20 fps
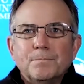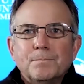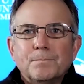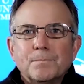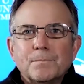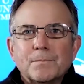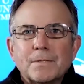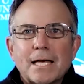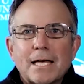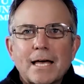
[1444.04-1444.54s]

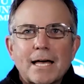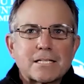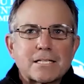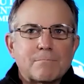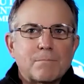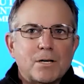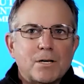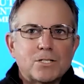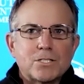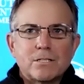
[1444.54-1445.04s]
Yeah, as I
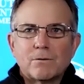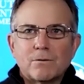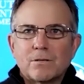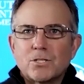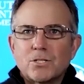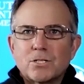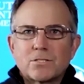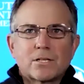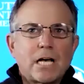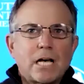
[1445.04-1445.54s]
mentioned,
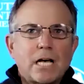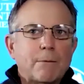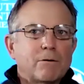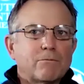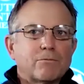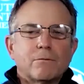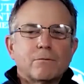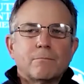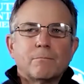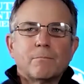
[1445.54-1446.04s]
just a comment
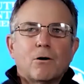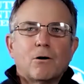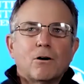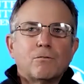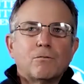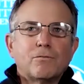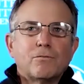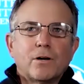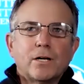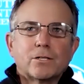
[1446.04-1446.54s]
from our
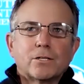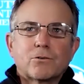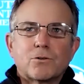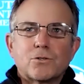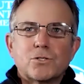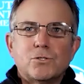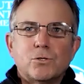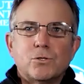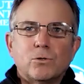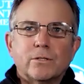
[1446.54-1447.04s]
friend
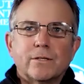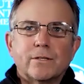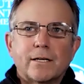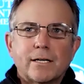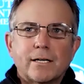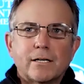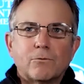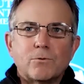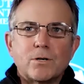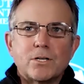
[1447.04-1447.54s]
Chris Doolin that he
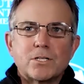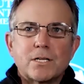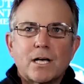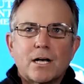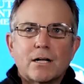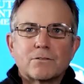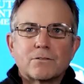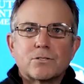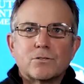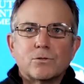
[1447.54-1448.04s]
had reached
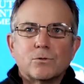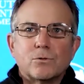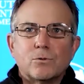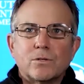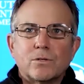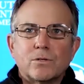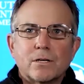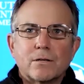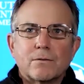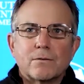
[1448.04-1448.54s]
out to
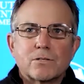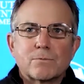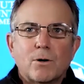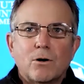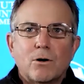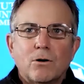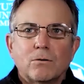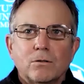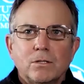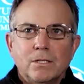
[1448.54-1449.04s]
the
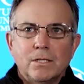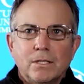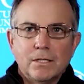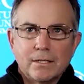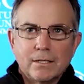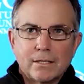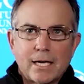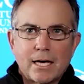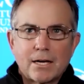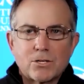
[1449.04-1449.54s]
small
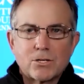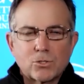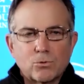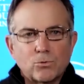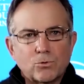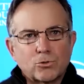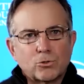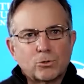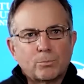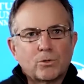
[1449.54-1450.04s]
county
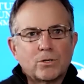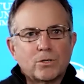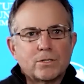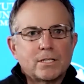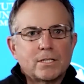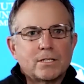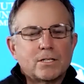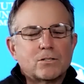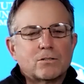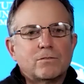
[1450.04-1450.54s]
school
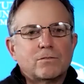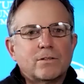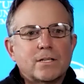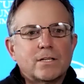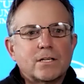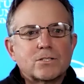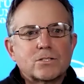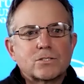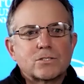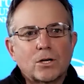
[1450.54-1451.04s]
superintendents for
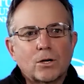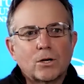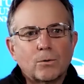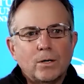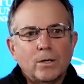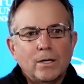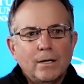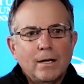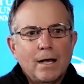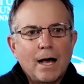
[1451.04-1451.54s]
this. So
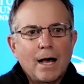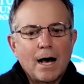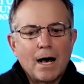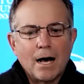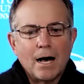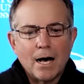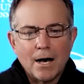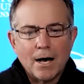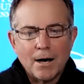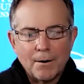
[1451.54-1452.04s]

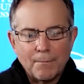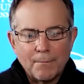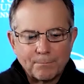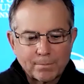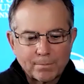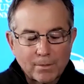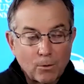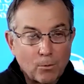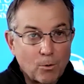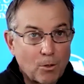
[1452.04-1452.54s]

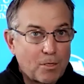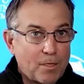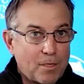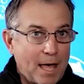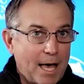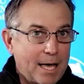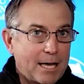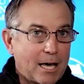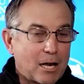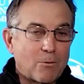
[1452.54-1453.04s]
with
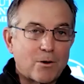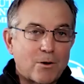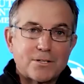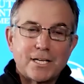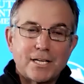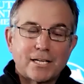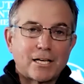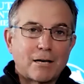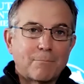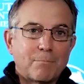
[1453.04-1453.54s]
that, I don't want to
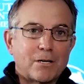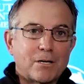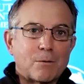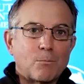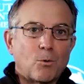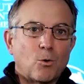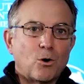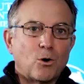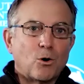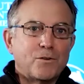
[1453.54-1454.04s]
take up any
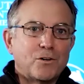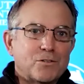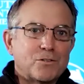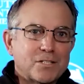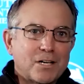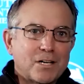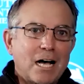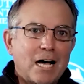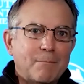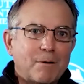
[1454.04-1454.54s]
more of your
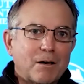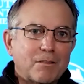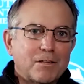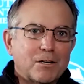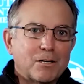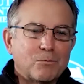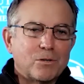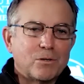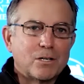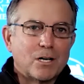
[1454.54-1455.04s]
time. I
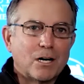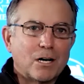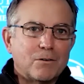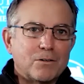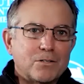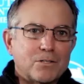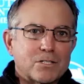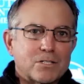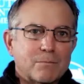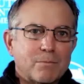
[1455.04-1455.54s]
think we covered
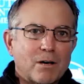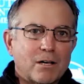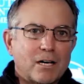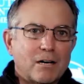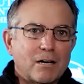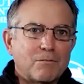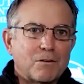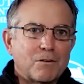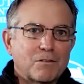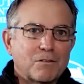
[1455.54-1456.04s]
just about
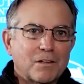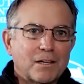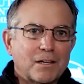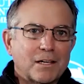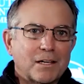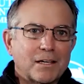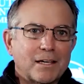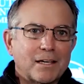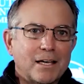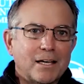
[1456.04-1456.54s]

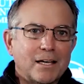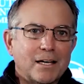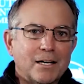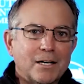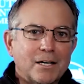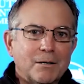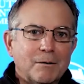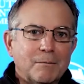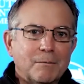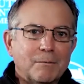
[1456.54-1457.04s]
everything.
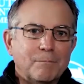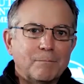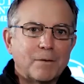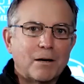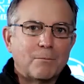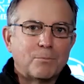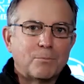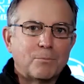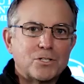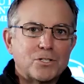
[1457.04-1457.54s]
I
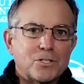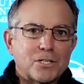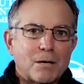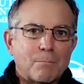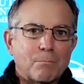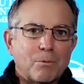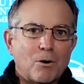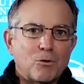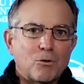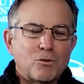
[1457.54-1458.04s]

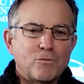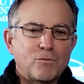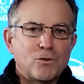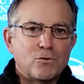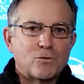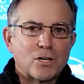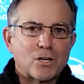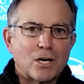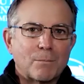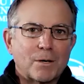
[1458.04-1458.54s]
appreciate both of
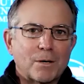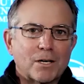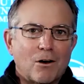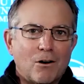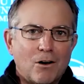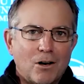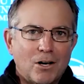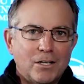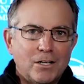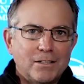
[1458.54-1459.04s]
you coming
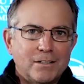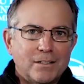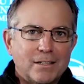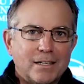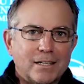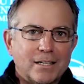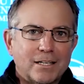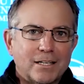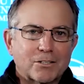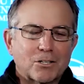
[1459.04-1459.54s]
on.
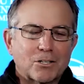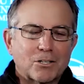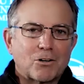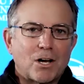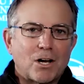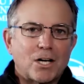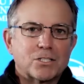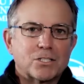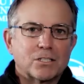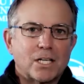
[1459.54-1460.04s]

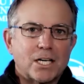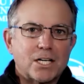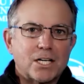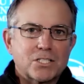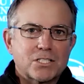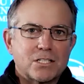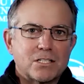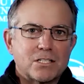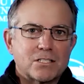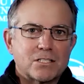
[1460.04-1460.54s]

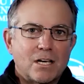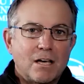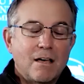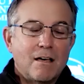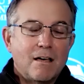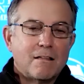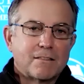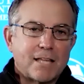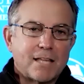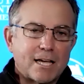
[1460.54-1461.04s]
Congratulations.
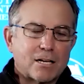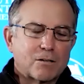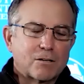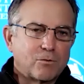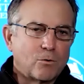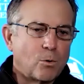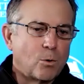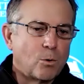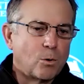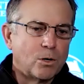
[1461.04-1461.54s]
Thanks
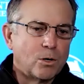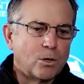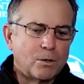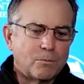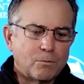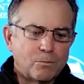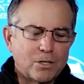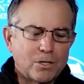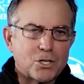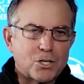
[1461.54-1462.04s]
for
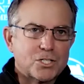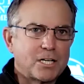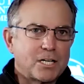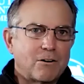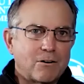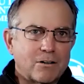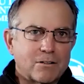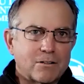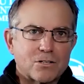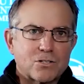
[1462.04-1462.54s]
really
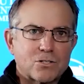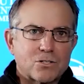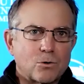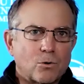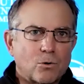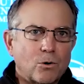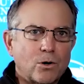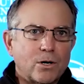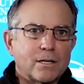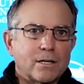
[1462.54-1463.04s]
sharing this
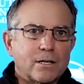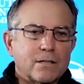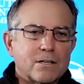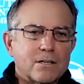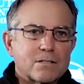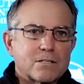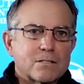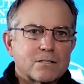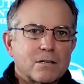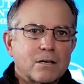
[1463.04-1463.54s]
story and
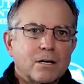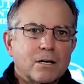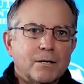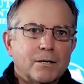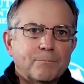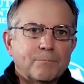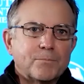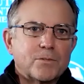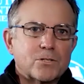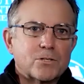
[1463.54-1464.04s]
this
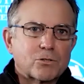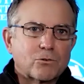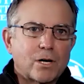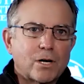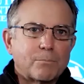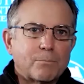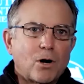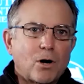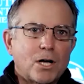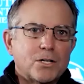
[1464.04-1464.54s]

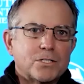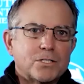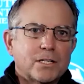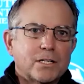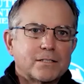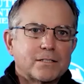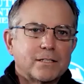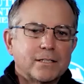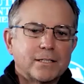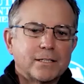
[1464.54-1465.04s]
great
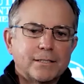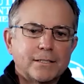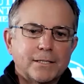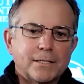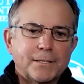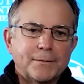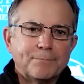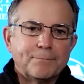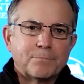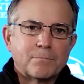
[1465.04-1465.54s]
project.
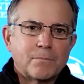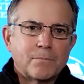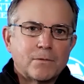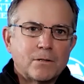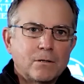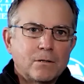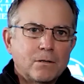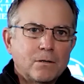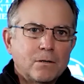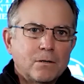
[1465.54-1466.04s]
And
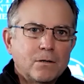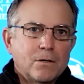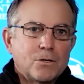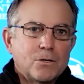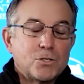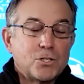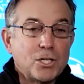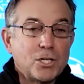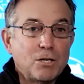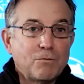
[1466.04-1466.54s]

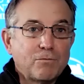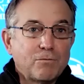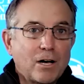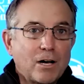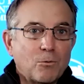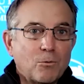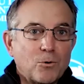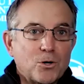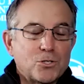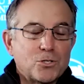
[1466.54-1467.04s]
Chief, I
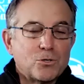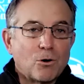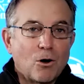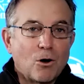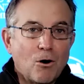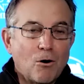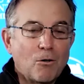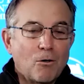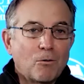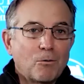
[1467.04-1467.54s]
wish you
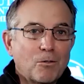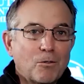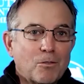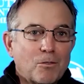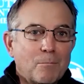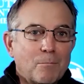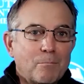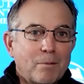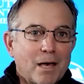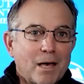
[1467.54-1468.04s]
all
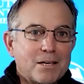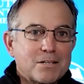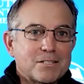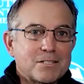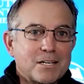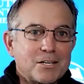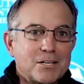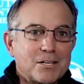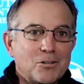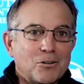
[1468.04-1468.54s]
the best
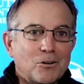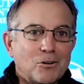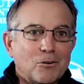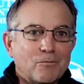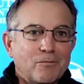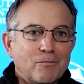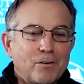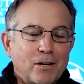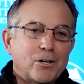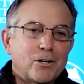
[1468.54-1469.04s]
in your
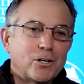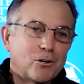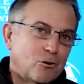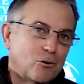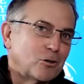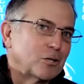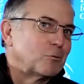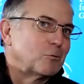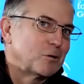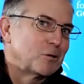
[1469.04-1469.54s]
very
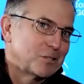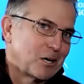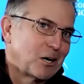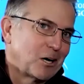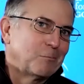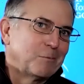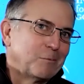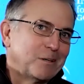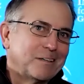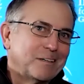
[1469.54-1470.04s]
early
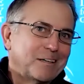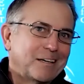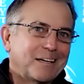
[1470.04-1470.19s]
retirement.